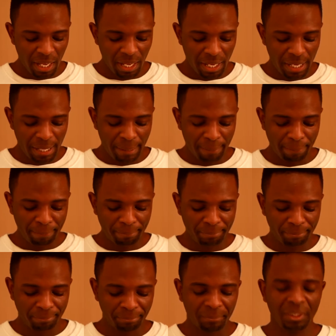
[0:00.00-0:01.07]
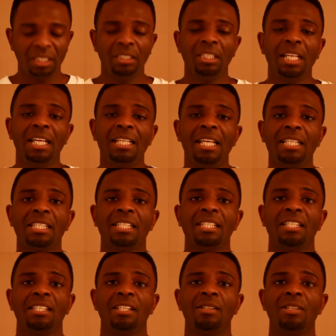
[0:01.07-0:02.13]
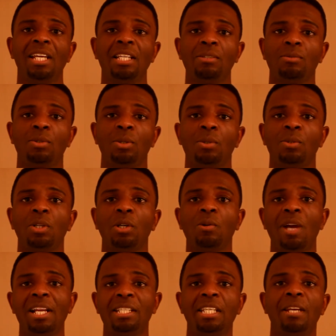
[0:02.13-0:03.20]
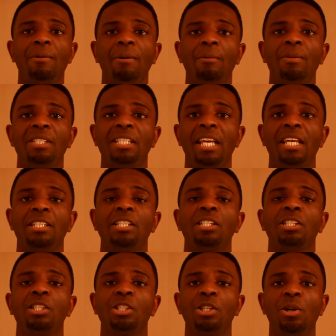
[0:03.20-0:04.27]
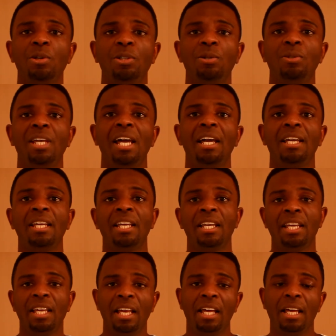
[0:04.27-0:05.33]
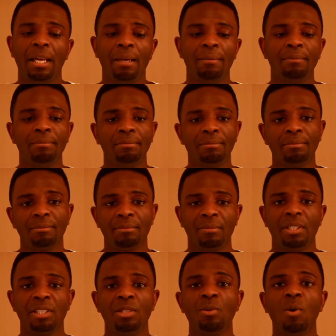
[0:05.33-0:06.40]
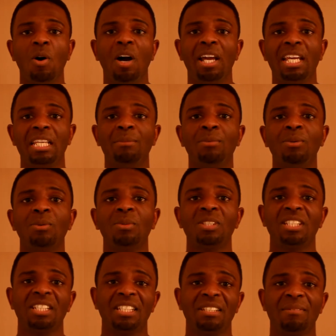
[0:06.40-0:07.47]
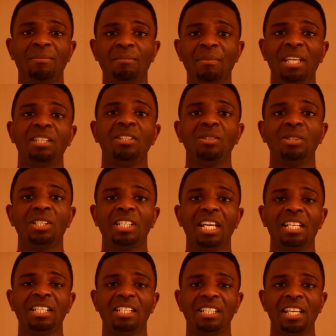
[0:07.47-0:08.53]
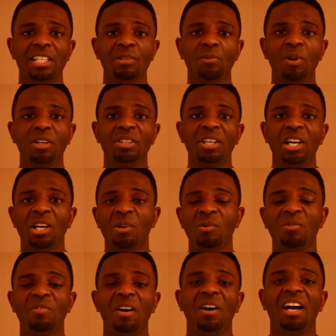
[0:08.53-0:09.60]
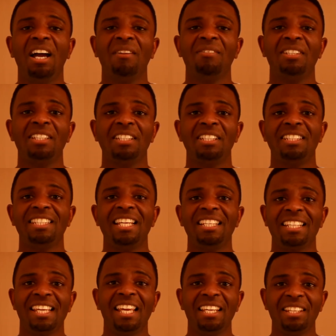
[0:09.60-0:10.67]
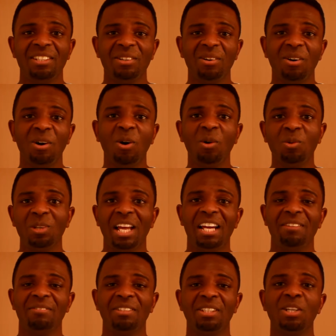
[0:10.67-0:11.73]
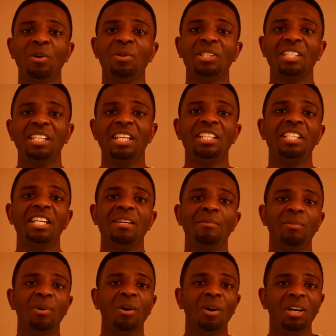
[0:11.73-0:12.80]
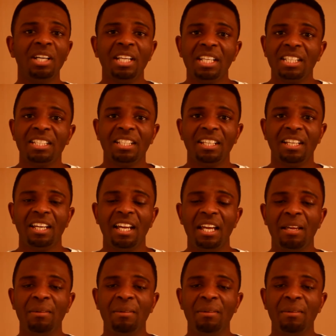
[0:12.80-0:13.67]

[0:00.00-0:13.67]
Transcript: And yeah, so the criteria was there just to show you that you are able to make those changes that you want without having to dedicate your whole life to going to the gym or to